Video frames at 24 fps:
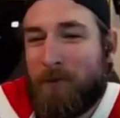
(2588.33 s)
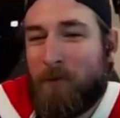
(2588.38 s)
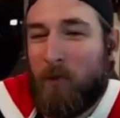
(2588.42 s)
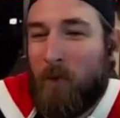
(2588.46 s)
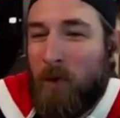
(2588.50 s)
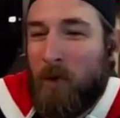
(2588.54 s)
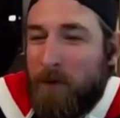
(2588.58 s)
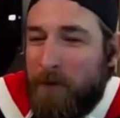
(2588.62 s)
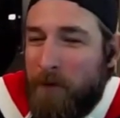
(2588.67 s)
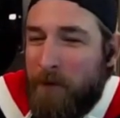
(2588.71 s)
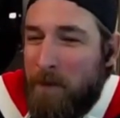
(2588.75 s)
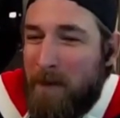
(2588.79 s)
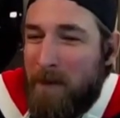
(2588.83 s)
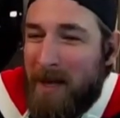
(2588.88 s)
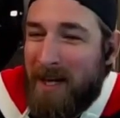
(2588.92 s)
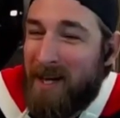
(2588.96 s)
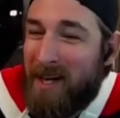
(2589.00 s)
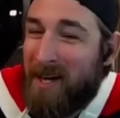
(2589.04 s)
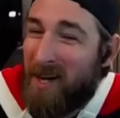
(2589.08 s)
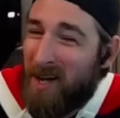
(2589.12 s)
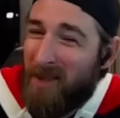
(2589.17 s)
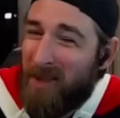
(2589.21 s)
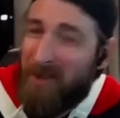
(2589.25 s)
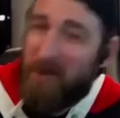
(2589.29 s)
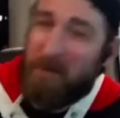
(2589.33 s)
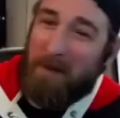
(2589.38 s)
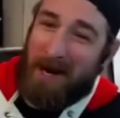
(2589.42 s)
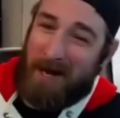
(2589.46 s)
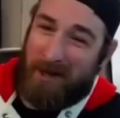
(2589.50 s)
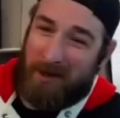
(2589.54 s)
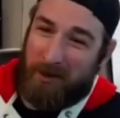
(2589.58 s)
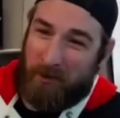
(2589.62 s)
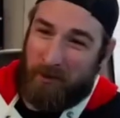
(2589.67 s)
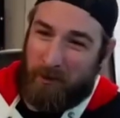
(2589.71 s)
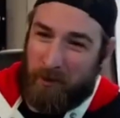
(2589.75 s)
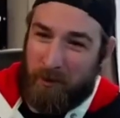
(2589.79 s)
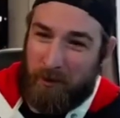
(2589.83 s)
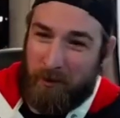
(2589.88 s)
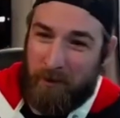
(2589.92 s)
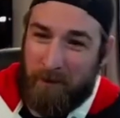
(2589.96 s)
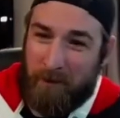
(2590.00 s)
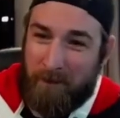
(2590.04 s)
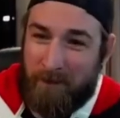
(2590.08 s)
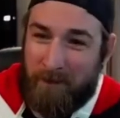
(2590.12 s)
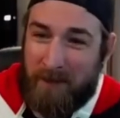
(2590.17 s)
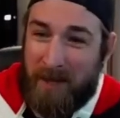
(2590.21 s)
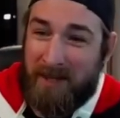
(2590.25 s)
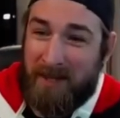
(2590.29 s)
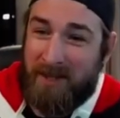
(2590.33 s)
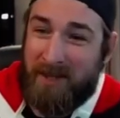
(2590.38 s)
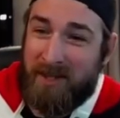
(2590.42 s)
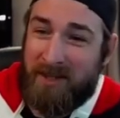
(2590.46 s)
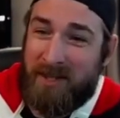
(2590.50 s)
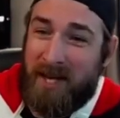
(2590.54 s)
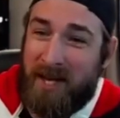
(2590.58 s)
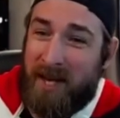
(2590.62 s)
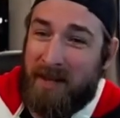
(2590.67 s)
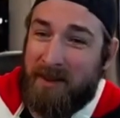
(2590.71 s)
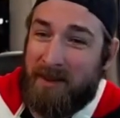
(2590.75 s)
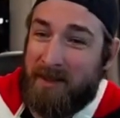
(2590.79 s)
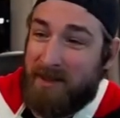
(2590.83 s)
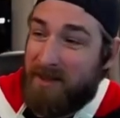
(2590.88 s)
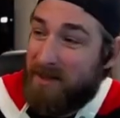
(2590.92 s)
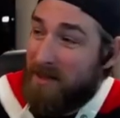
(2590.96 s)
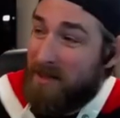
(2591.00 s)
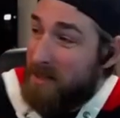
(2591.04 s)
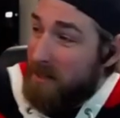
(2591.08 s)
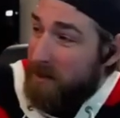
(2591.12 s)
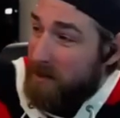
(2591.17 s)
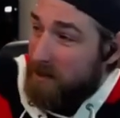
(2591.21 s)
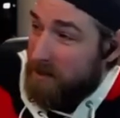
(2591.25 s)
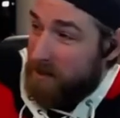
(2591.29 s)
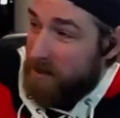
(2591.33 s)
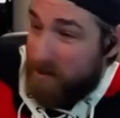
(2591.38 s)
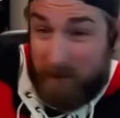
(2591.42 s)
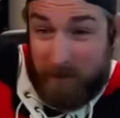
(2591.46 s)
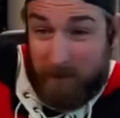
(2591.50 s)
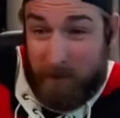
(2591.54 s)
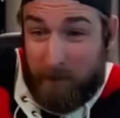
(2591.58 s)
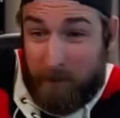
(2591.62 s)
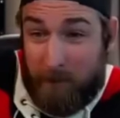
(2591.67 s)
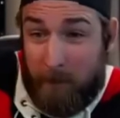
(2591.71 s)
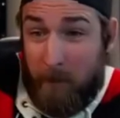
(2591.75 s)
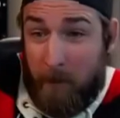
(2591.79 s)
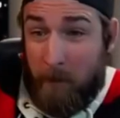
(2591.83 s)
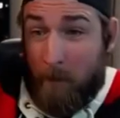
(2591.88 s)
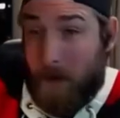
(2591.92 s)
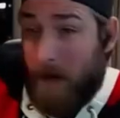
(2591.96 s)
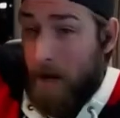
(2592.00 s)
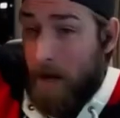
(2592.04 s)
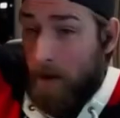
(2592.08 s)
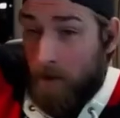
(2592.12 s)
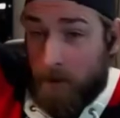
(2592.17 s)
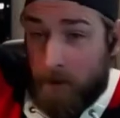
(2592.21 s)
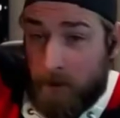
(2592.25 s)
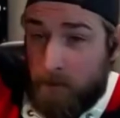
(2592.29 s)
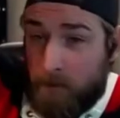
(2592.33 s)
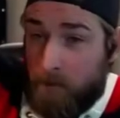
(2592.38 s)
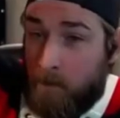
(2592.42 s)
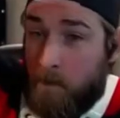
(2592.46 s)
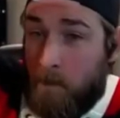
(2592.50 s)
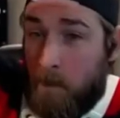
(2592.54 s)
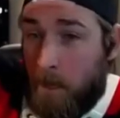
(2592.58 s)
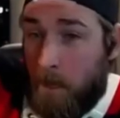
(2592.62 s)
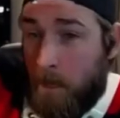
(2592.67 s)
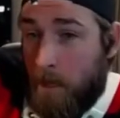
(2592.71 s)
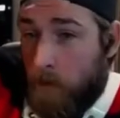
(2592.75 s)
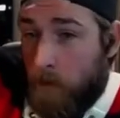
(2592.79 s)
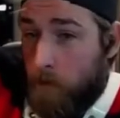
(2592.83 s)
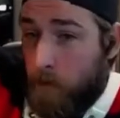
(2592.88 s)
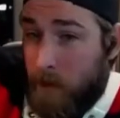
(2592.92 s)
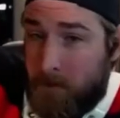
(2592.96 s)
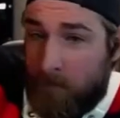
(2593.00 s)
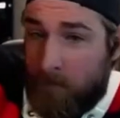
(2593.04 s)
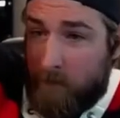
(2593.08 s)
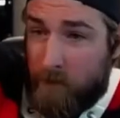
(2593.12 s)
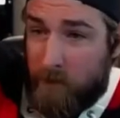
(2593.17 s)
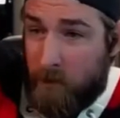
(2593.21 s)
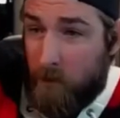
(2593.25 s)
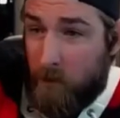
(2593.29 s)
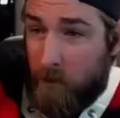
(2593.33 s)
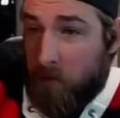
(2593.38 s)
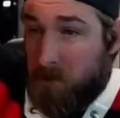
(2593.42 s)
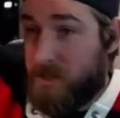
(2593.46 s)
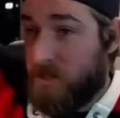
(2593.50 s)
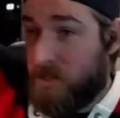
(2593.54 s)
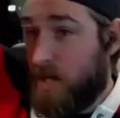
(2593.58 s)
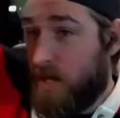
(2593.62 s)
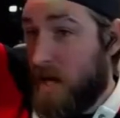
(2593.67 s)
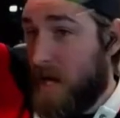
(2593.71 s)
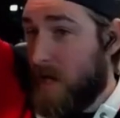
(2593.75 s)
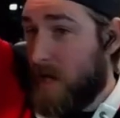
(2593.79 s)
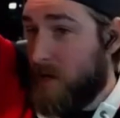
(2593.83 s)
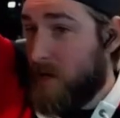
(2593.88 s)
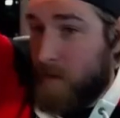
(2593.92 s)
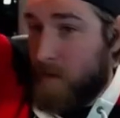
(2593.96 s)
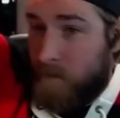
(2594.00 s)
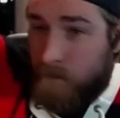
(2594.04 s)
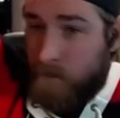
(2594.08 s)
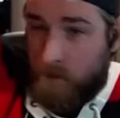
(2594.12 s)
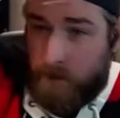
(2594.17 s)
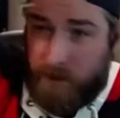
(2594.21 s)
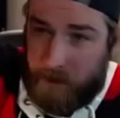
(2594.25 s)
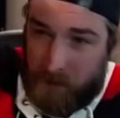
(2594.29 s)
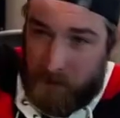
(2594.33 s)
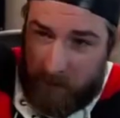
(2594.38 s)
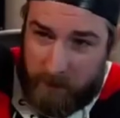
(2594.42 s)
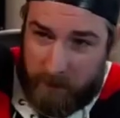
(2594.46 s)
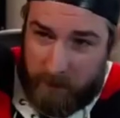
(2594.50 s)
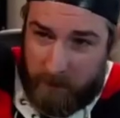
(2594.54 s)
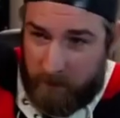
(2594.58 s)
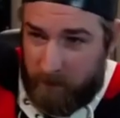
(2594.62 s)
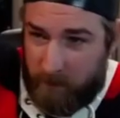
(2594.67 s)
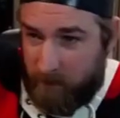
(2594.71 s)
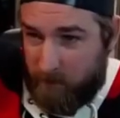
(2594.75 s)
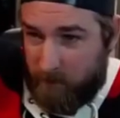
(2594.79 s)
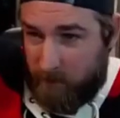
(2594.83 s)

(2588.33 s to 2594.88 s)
what if you made another module that just had the seats from the Prowler, right? So those stand up seats.